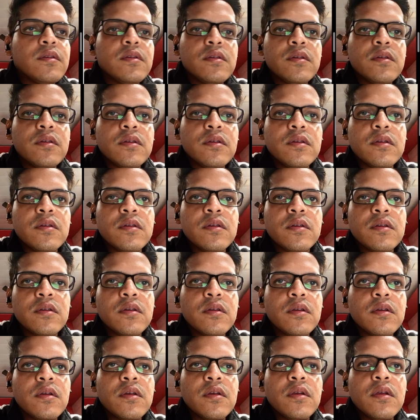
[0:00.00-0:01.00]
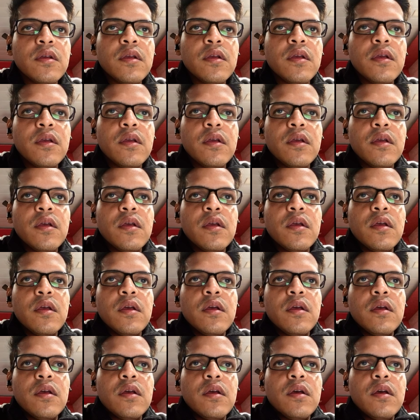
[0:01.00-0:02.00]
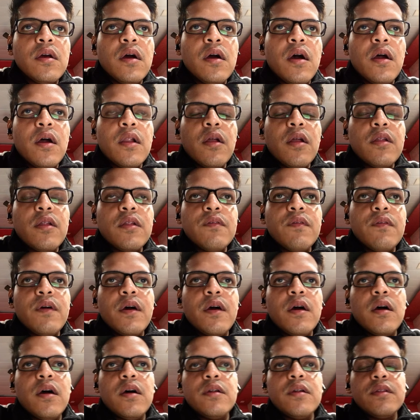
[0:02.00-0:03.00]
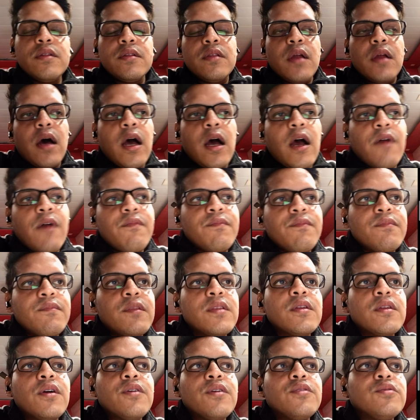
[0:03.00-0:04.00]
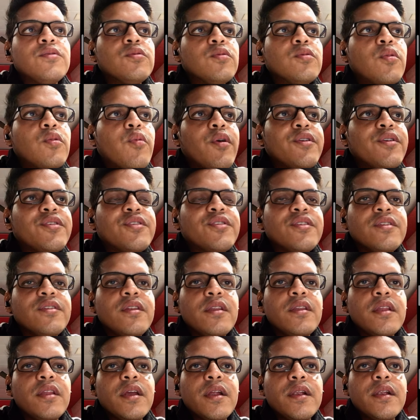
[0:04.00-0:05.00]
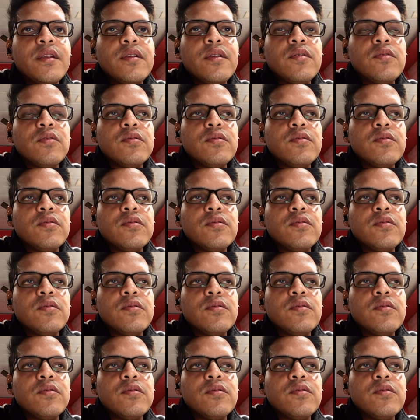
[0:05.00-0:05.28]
Now I have discussed two questions in the end to apply what we read.